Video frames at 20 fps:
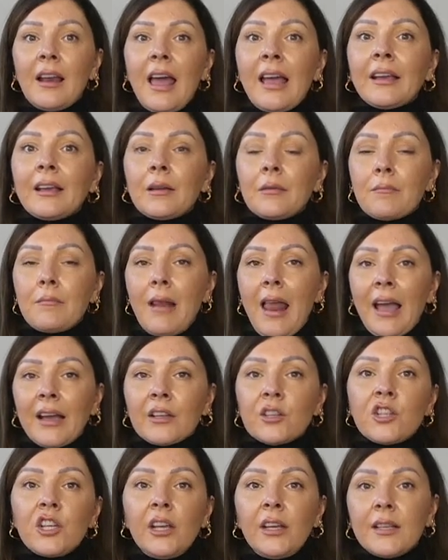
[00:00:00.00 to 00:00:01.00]
like
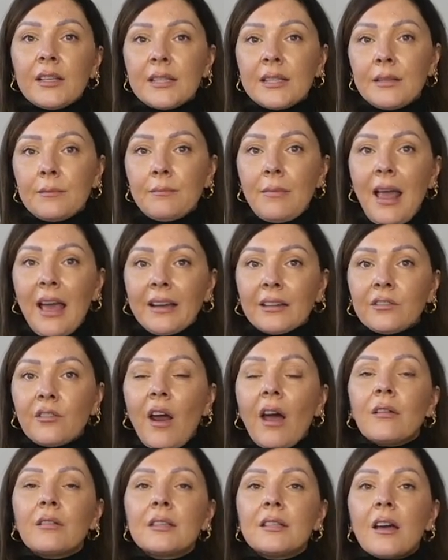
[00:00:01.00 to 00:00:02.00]
black jeans, black
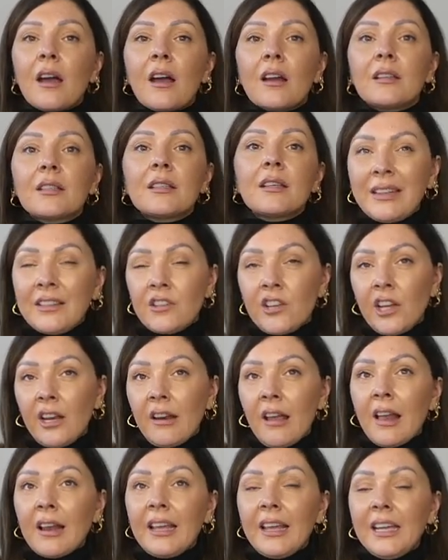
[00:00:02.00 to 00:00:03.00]
trousers.
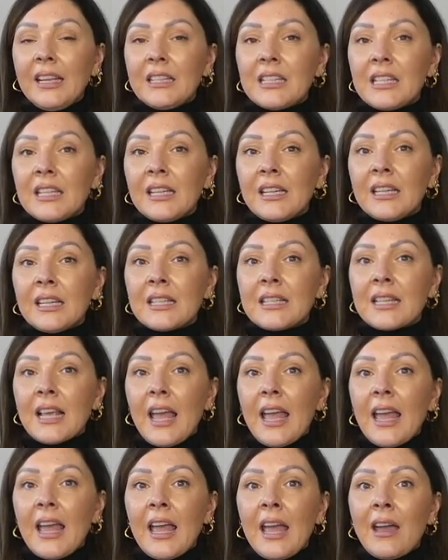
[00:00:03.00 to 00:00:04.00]
Material, it is
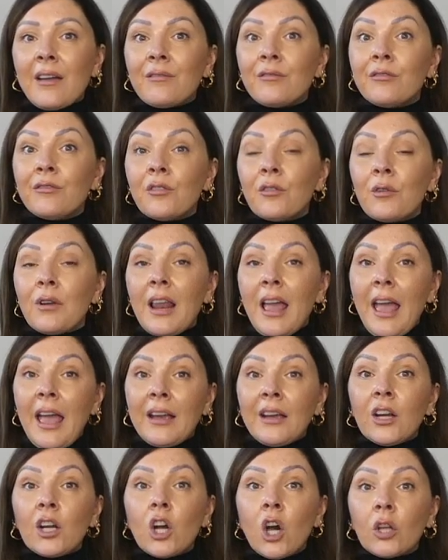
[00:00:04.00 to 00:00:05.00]
a wool
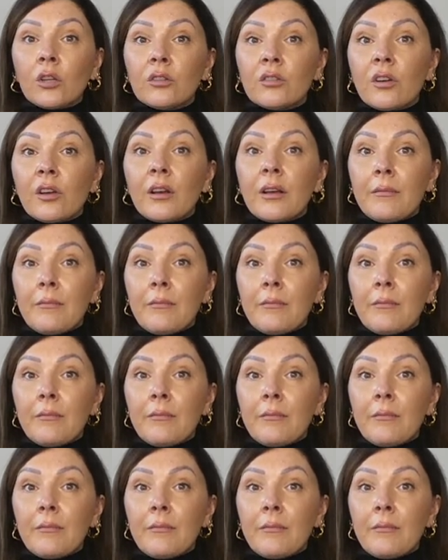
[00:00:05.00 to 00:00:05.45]
and cotton